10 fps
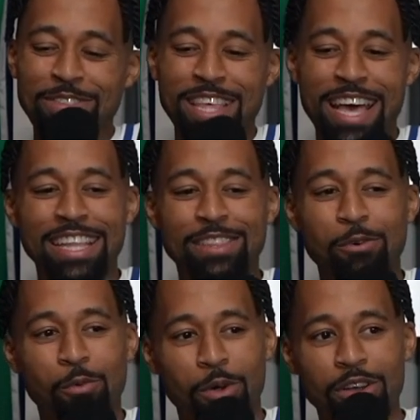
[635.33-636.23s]
that the
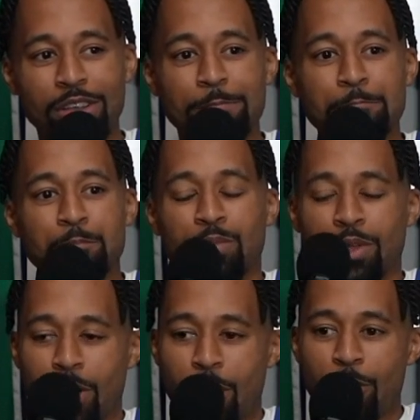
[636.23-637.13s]
work
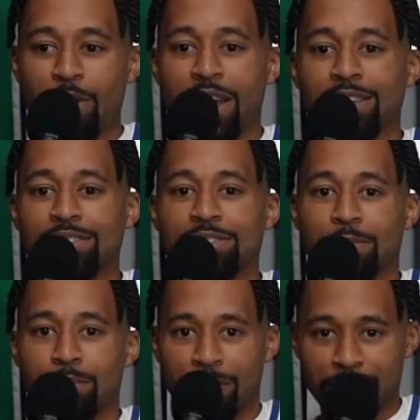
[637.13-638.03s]
always
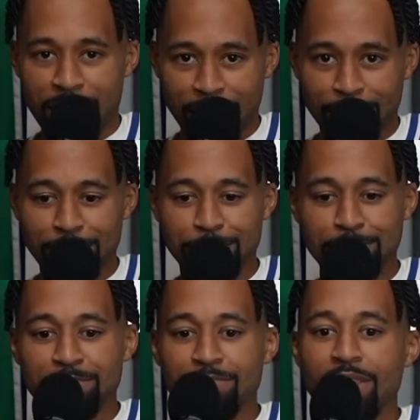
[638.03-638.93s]
prevails.
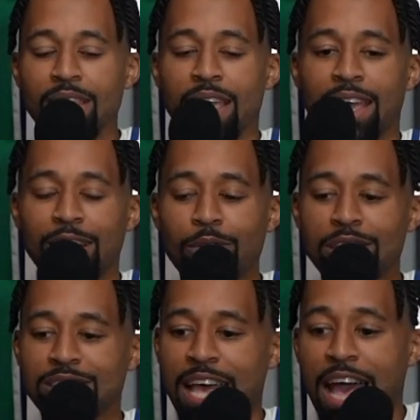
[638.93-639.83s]
And I wanted
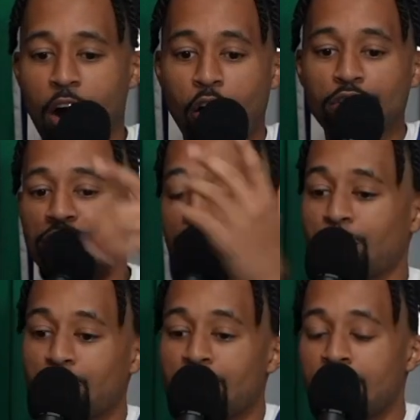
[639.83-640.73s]
to
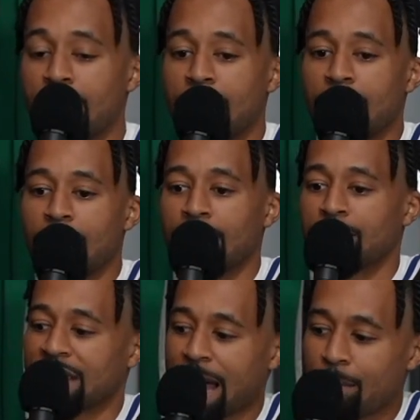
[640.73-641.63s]
also kind of
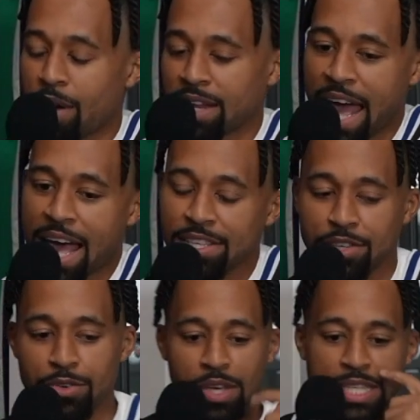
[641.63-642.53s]
elaborate and ask
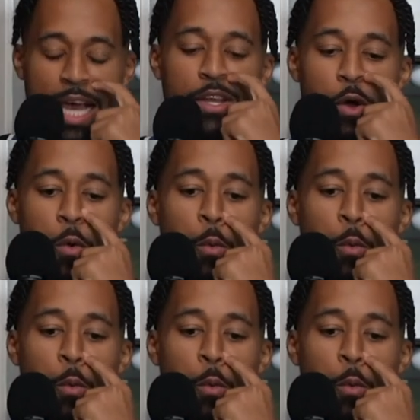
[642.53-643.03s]
you, because I know